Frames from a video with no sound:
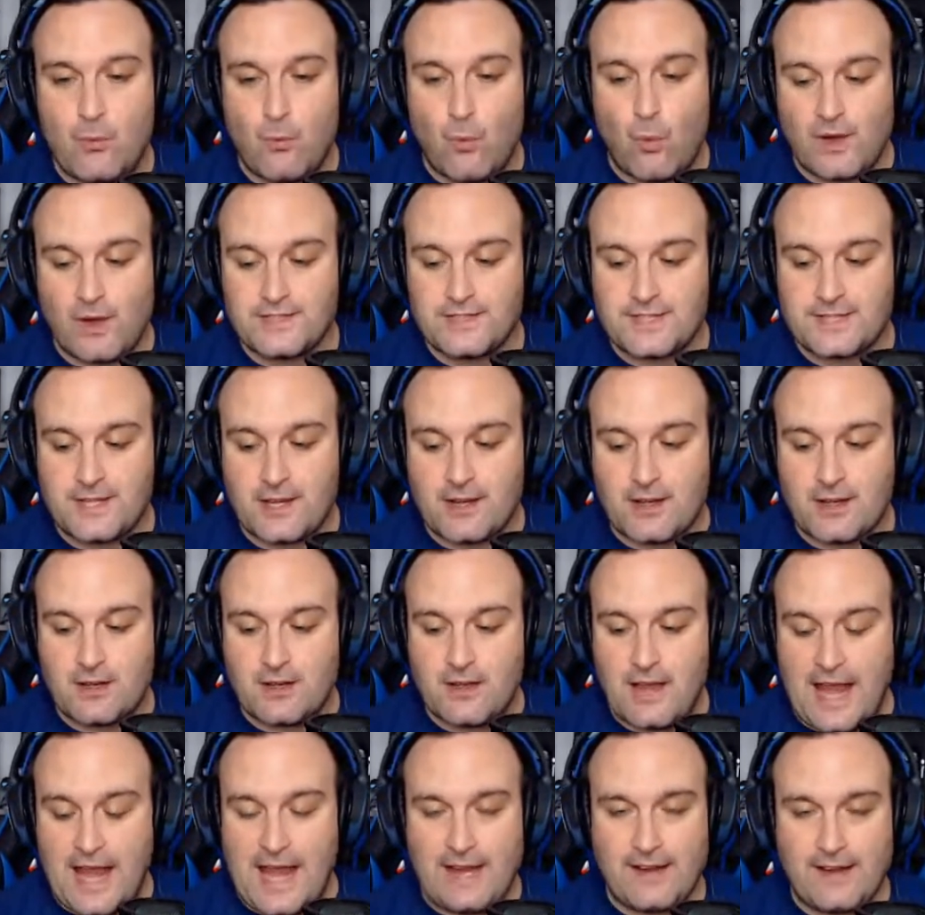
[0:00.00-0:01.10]
once
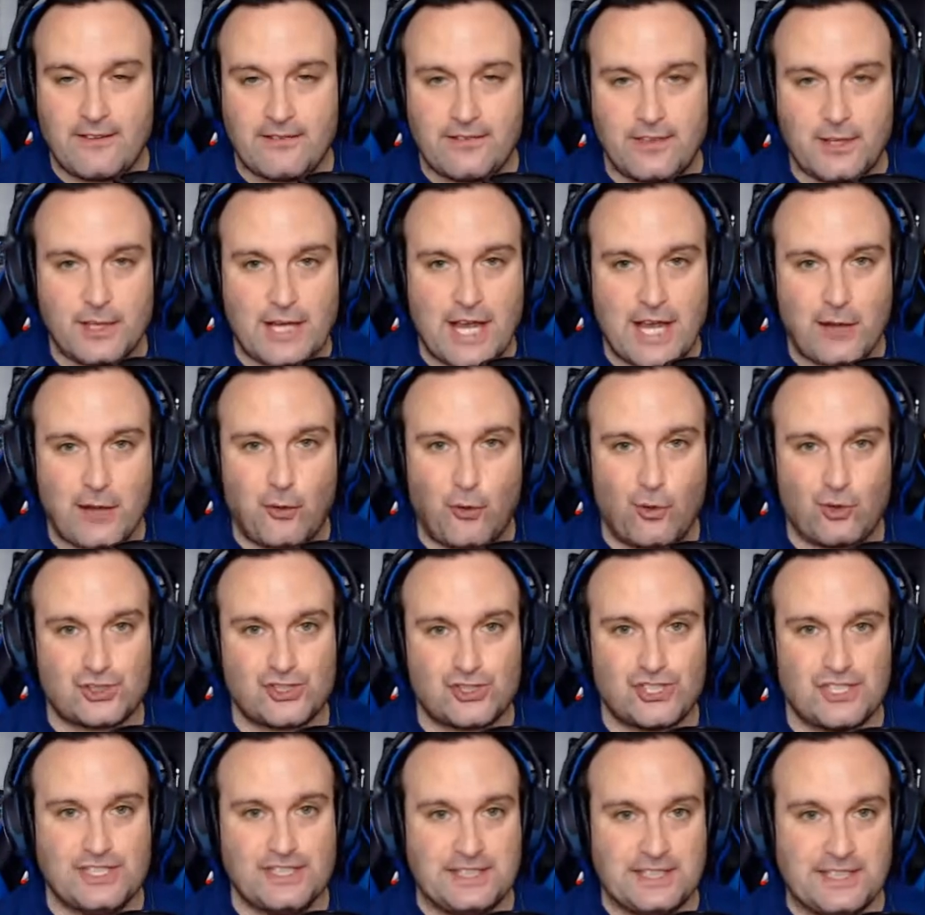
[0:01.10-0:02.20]
Agatha got all
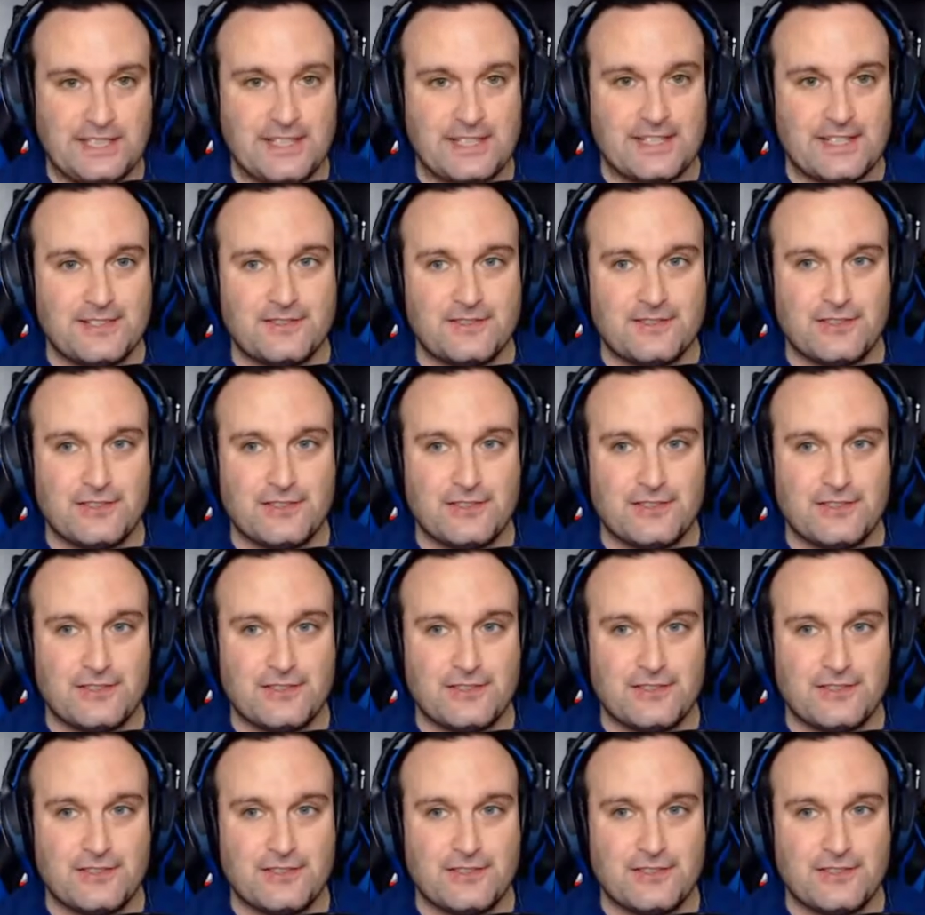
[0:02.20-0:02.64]
she needed,